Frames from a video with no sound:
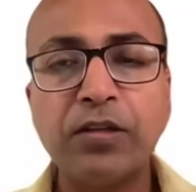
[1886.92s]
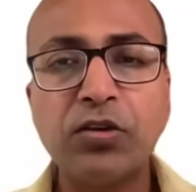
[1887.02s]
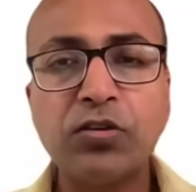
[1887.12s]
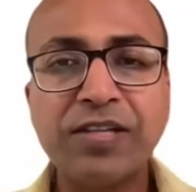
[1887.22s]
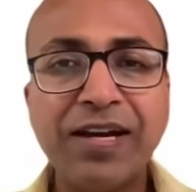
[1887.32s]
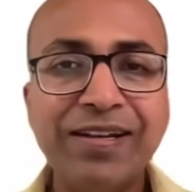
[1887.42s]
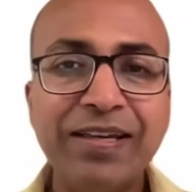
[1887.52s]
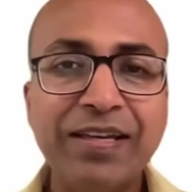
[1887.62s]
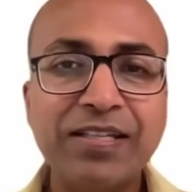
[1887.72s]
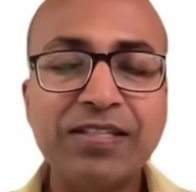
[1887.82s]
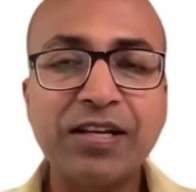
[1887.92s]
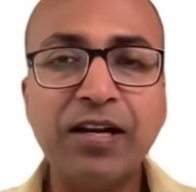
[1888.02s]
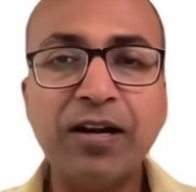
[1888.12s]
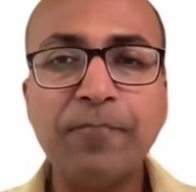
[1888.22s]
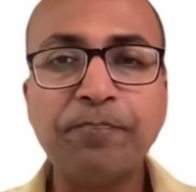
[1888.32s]
So Sun is
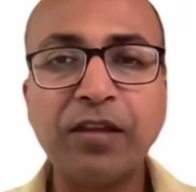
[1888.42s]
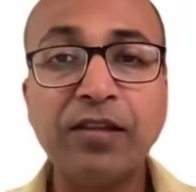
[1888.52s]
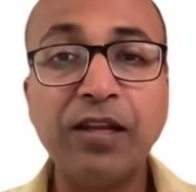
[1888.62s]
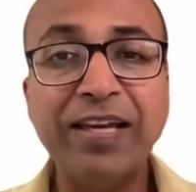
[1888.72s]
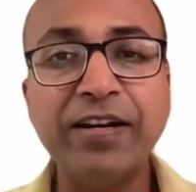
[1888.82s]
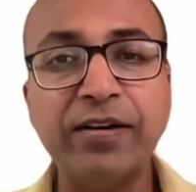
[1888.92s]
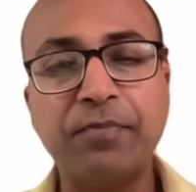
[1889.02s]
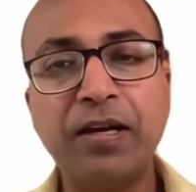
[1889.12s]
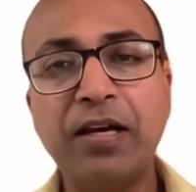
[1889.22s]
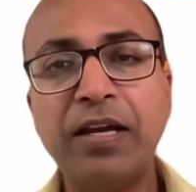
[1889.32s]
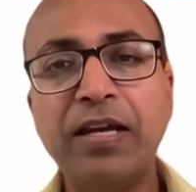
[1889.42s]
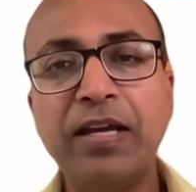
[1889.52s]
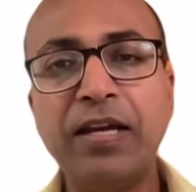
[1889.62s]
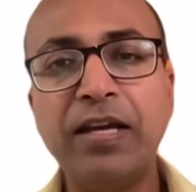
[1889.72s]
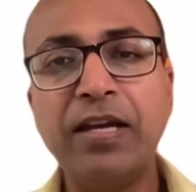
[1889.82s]
the leader. It
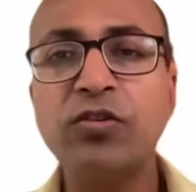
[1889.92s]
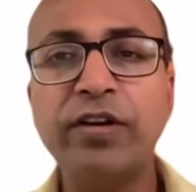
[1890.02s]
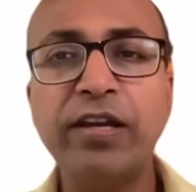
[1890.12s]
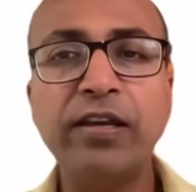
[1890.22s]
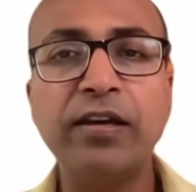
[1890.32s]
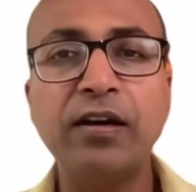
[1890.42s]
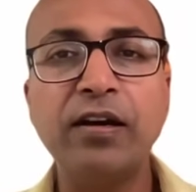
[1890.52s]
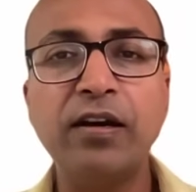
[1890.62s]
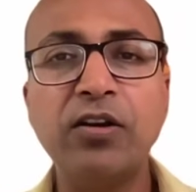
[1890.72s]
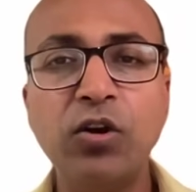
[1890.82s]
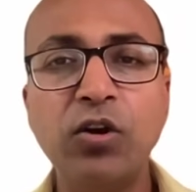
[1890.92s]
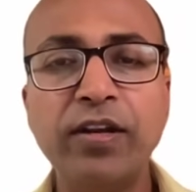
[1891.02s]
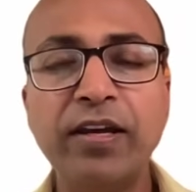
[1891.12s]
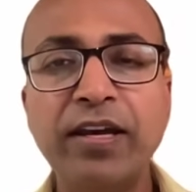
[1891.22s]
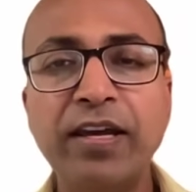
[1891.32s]
doesn't do really
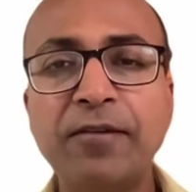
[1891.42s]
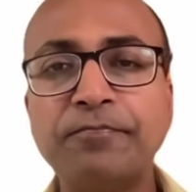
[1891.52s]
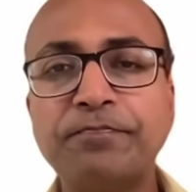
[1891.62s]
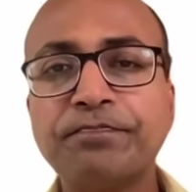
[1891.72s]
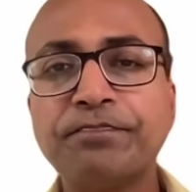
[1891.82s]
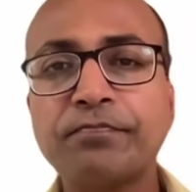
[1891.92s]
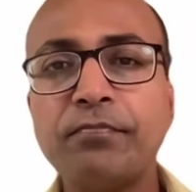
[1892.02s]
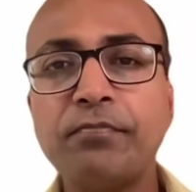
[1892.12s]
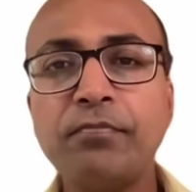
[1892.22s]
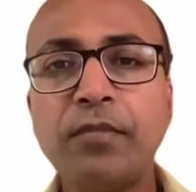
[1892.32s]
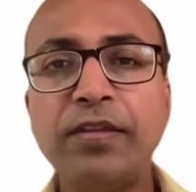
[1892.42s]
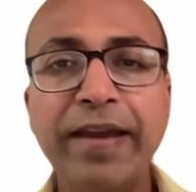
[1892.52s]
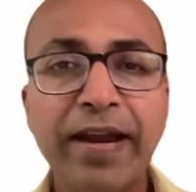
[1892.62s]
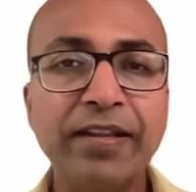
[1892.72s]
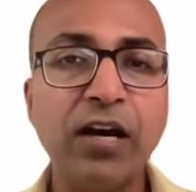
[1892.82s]
good in
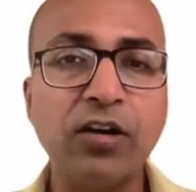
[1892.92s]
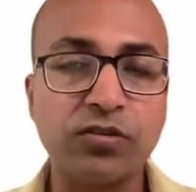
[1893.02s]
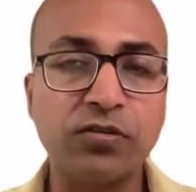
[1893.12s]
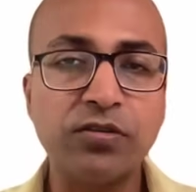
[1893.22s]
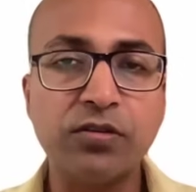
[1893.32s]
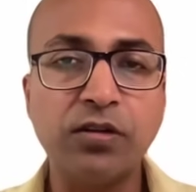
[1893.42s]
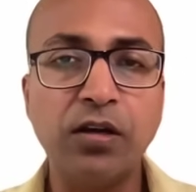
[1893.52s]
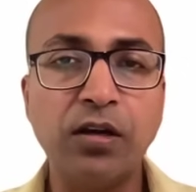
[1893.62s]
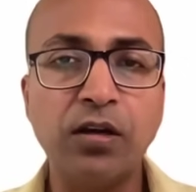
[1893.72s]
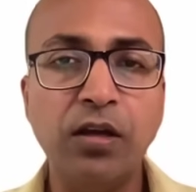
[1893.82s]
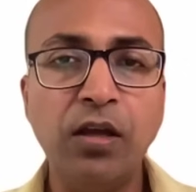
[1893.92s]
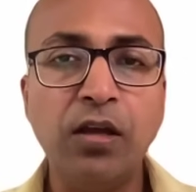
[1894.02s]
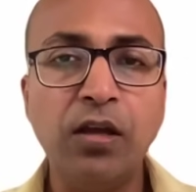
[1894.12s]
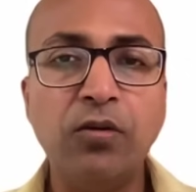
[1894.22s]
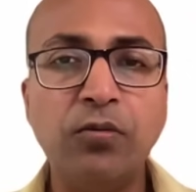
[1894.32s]
the 8th house,
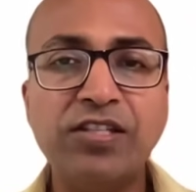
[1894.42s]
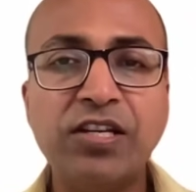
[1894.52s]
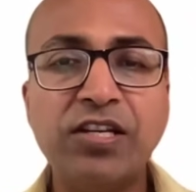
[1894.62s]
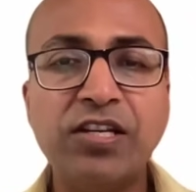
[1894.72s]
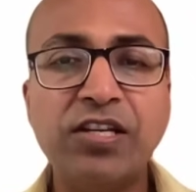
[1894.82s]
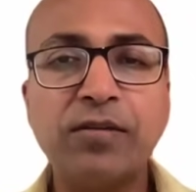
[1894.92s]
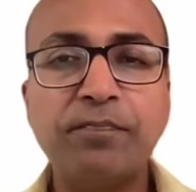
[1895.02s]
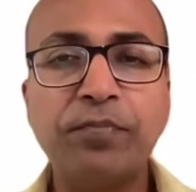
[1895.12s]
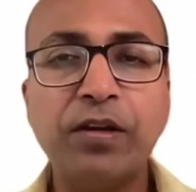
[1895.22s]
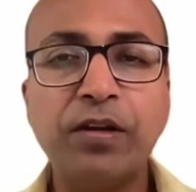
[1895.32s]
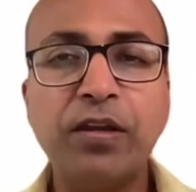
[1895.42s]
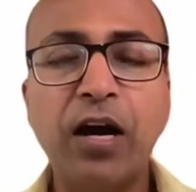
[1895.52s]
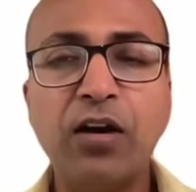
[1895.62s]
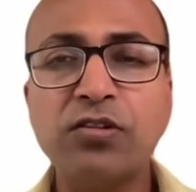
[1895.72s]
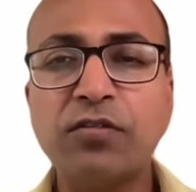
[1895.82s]
which is the
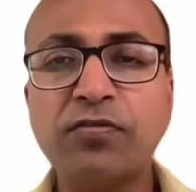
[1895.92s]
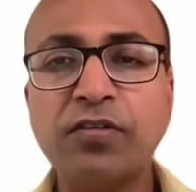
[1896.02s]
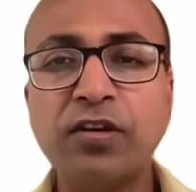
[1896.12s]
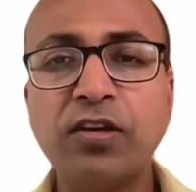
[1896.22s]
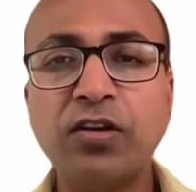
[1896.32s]
house of,